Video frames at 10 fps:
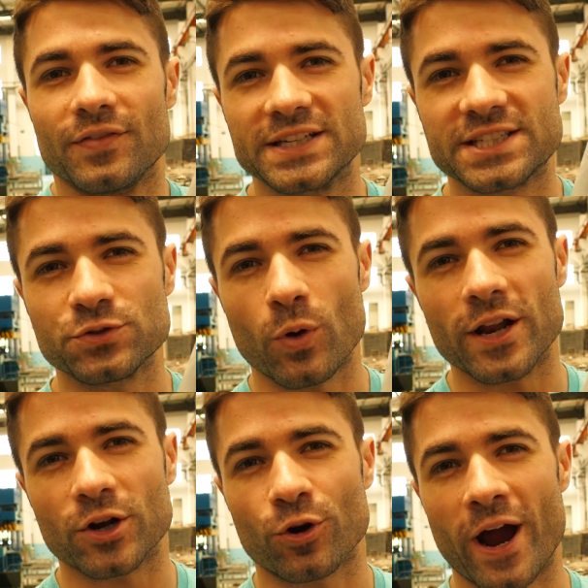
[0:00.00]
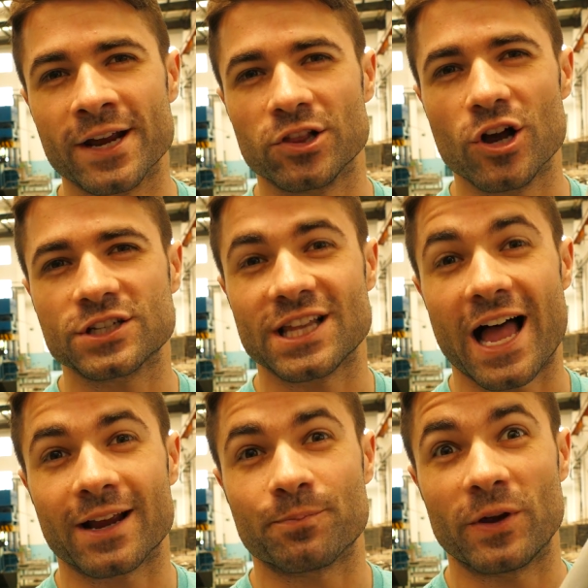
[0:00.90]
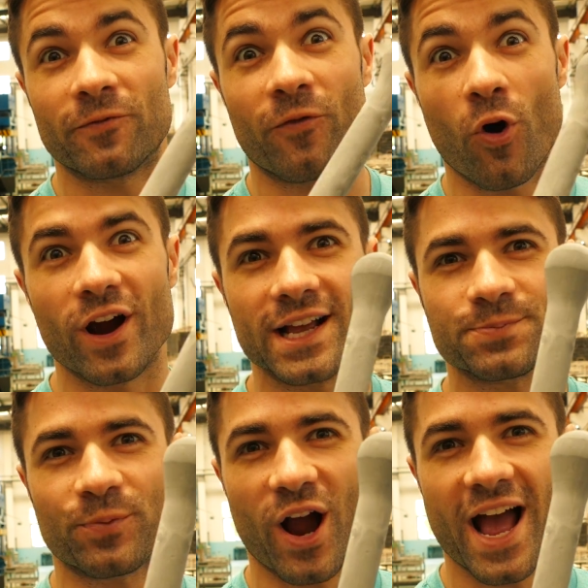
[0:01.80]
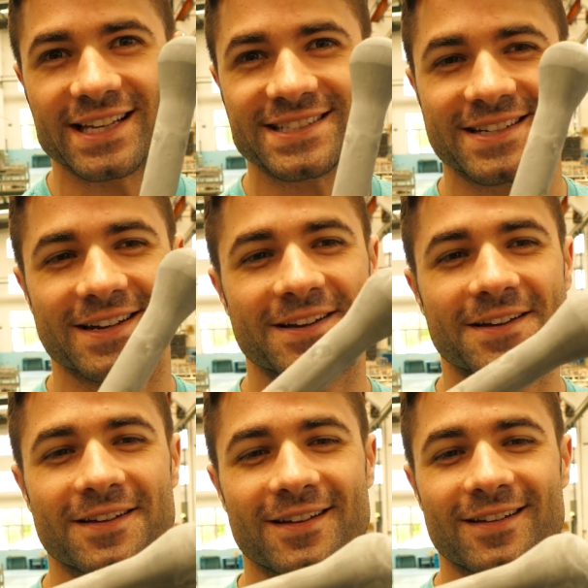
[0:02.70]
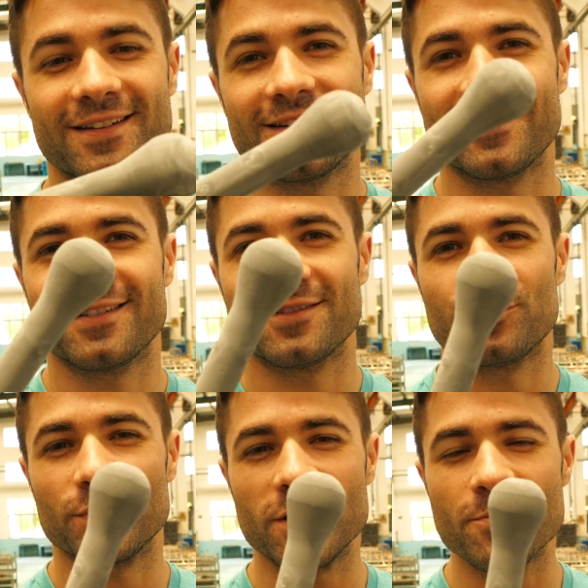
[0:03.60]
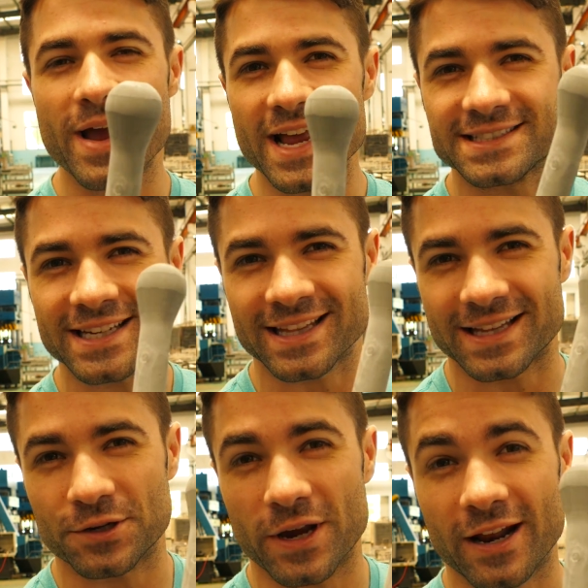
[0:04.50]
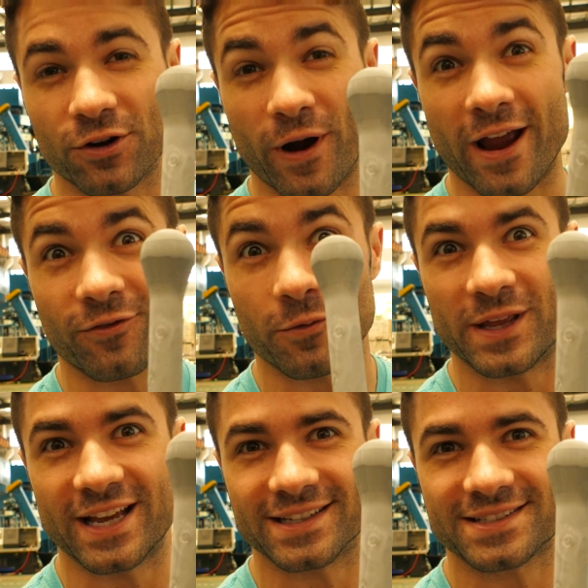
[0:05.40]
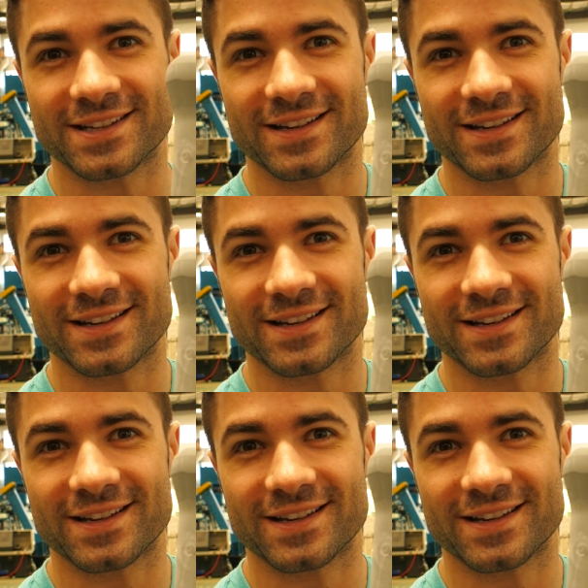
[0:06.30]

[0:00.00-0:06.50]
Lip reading: This is what a crank looks like before it's pressed. Pretty amazing that you get a crank from this.